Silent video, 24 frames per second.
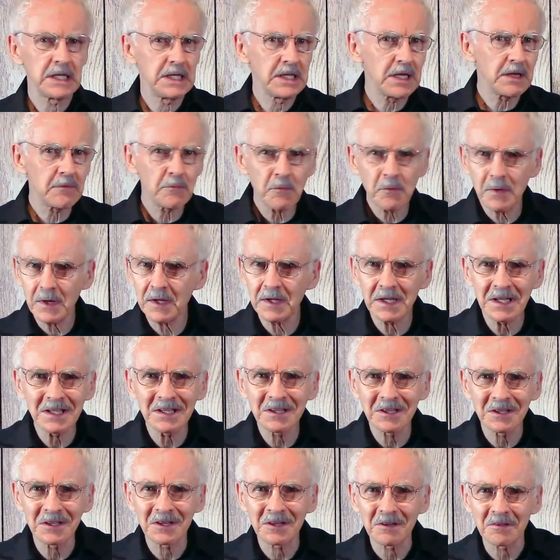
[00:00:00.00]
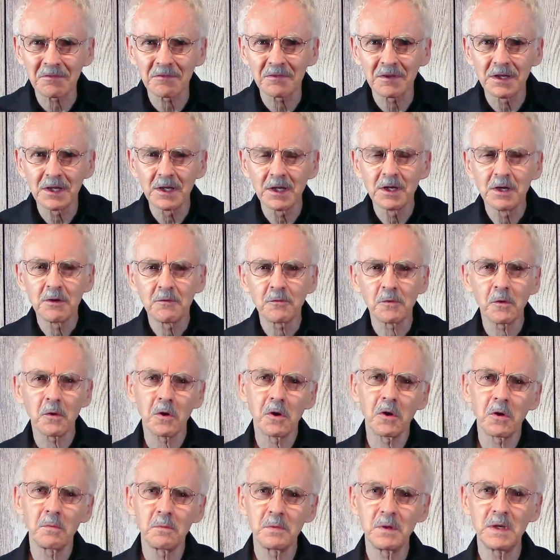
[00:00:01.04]
never-ending love for
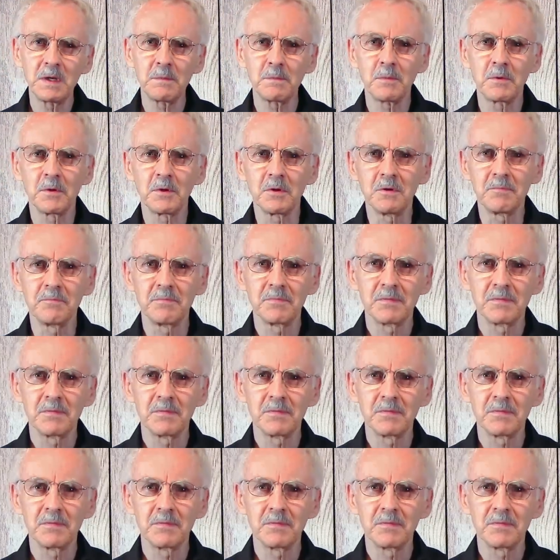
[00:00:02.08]
all people.